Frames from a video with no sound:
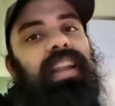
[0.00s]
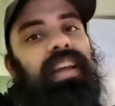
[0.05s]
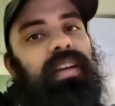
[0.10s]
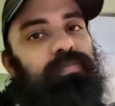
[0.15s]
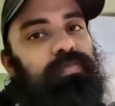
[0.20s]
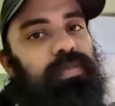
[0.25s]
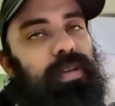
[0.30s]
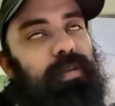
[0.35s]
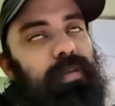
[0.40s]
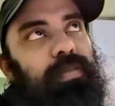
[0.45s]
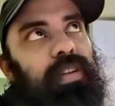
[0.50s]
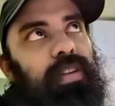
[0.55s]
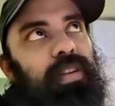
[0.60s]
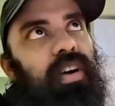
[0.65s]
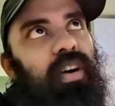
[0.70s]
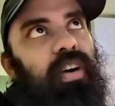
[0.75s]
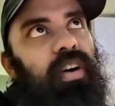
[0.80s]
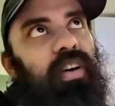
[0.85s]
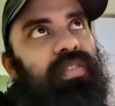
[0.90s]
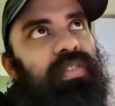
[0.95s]
People
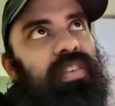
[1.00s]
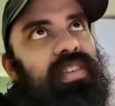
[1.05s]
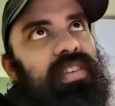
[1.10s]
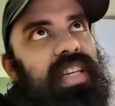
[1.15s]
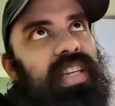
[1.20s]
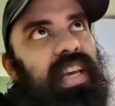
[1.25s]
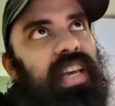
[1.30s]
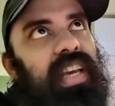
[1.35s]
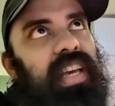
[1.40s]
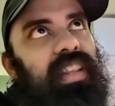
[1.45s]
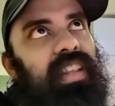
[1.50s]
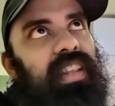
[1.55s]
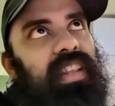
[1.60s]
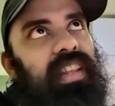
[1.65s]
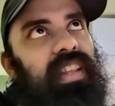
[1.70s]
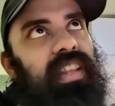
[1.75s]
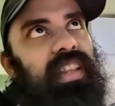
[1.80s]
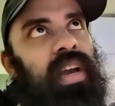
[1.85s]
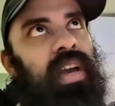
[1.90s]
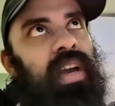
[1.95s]
often say that
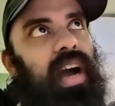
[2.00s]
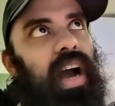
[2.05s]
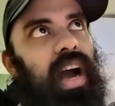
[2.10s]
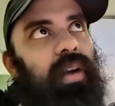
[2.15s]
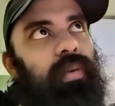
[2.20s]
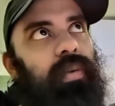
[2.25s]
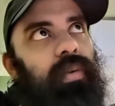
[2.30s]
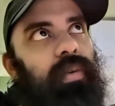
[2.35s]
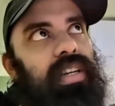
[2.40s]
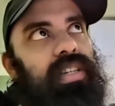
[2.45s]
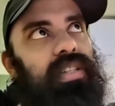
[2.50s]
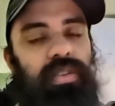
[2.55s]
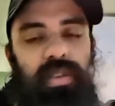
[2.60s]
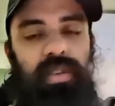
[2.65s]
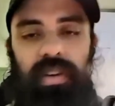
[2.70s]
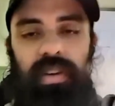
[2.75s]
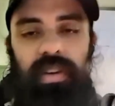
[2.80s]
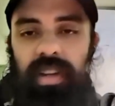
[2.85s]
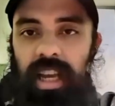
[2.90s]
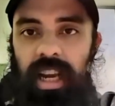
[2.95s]
I write a
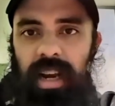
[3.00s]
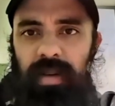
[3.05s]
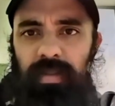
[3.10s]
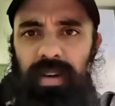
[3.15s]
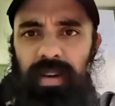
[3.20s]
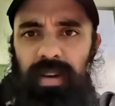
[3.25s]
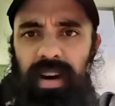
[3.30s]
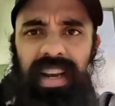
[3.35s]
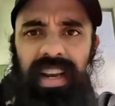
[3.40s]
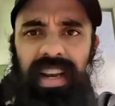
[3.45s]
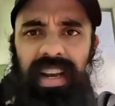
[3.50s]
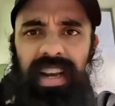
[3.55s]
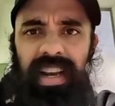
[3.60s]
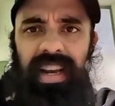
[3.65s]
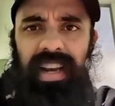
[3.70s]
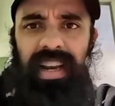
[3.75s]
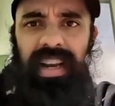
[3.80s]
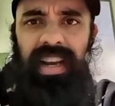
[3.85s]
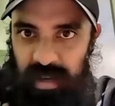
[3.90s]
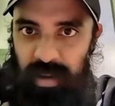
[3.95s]
song like I'm writing an
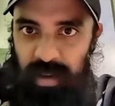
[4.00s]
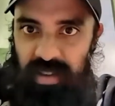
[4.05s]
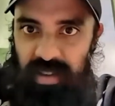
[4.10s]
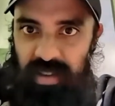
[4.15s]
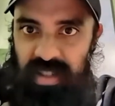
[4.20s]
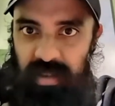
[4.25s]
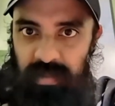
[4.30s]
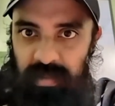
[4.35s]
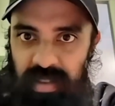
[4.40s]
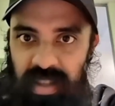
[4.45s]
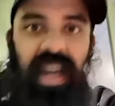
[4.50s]
essay about something.